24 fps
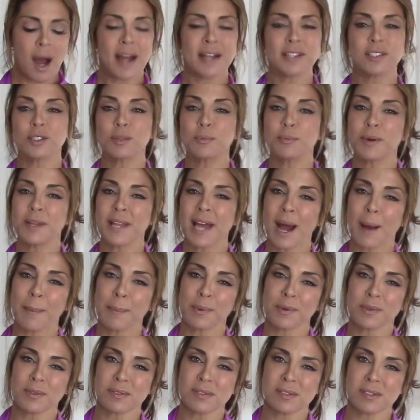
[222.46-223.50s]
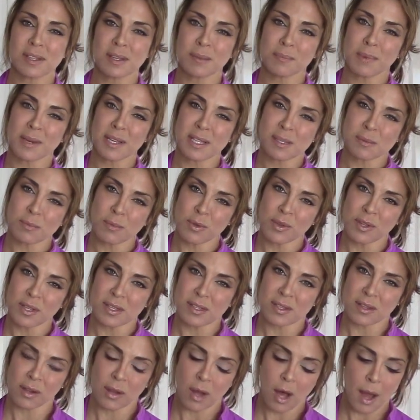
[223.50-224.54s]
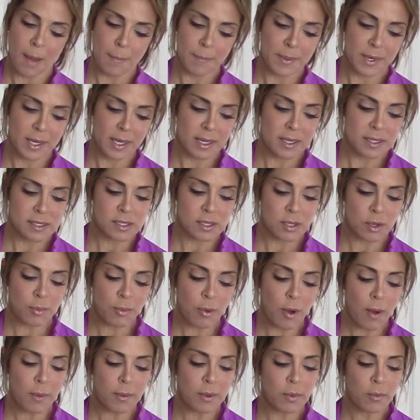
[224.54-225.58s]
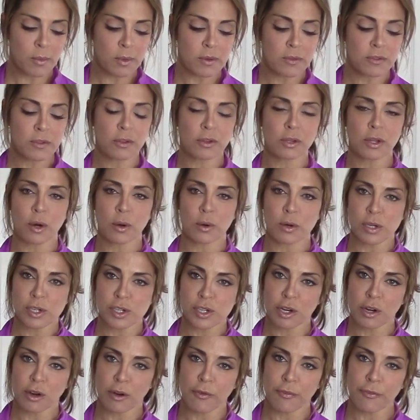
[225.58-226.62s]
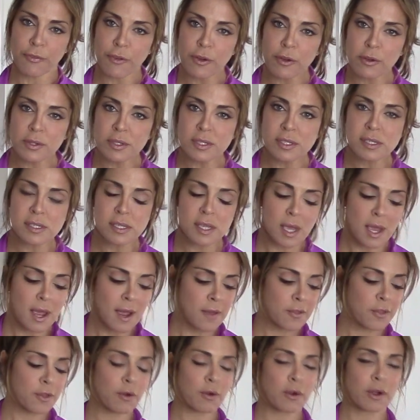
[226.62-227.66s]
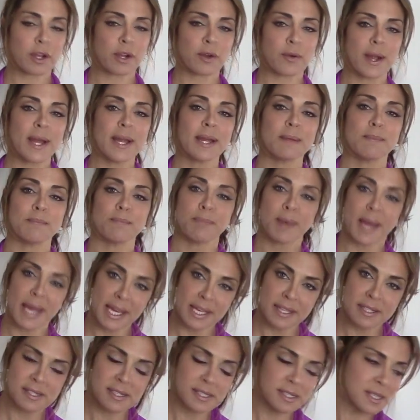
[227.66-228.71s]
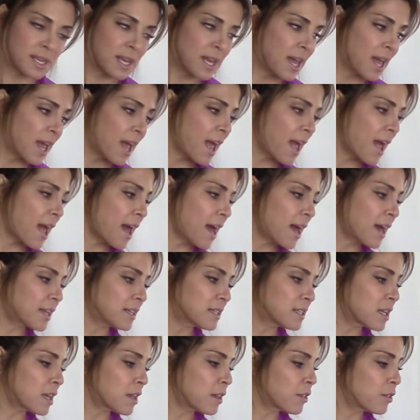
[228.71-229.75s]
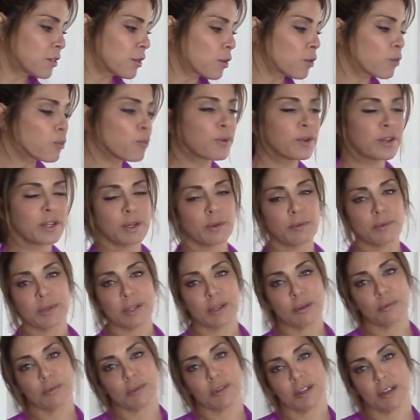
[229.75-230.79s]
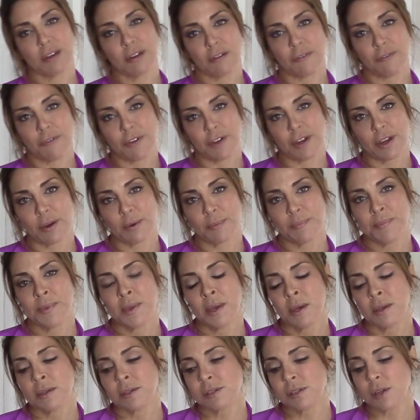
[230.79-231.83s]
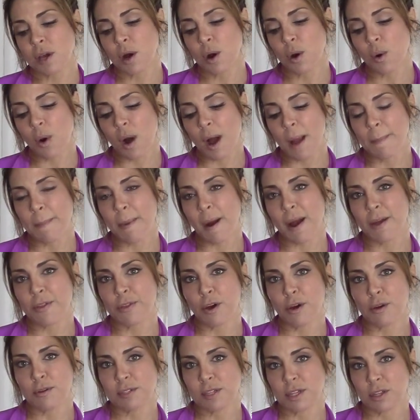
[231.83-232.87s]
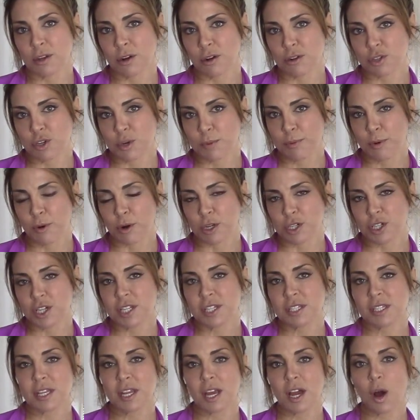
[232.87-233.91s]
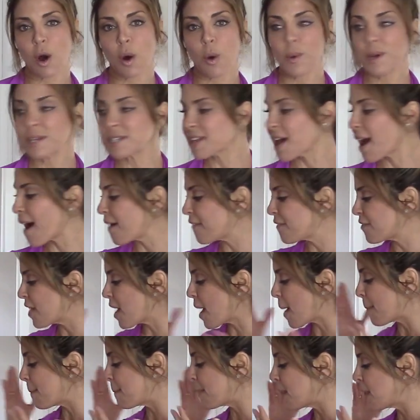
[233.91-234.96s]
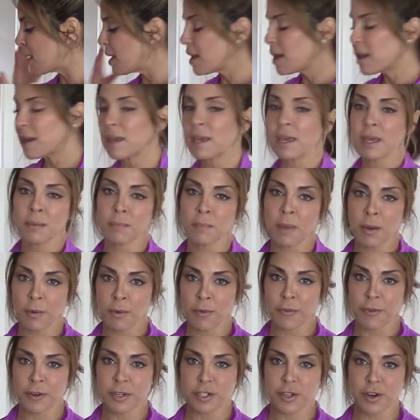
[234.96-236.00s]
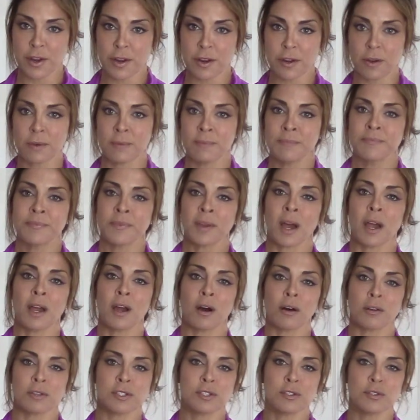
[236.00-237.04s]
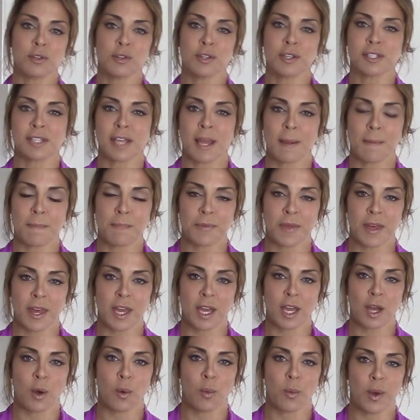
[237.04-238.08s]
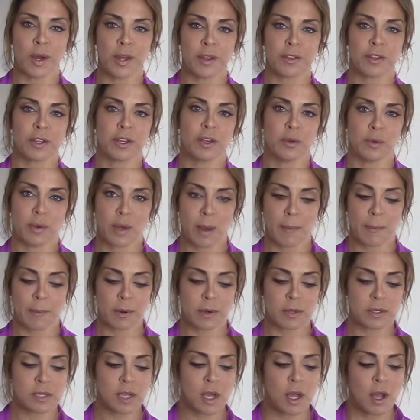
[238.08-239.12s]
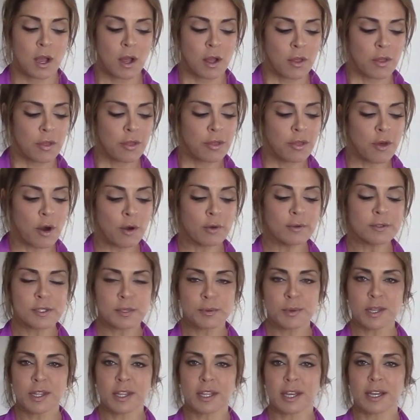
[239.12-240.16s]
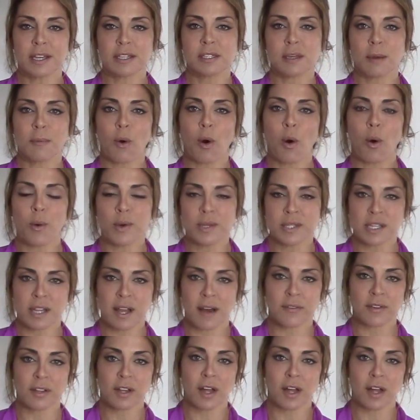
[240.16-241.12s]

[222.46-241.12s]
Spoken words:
do put apples in my smoothies a lot because they're probably one of the lower sugar fruits. They're a great base, and they're really good for you. So I buy those in larger portions, and I always have them in my refrigerator. I also do the same thing with cucumbers. Those three things, I'm always gonna have a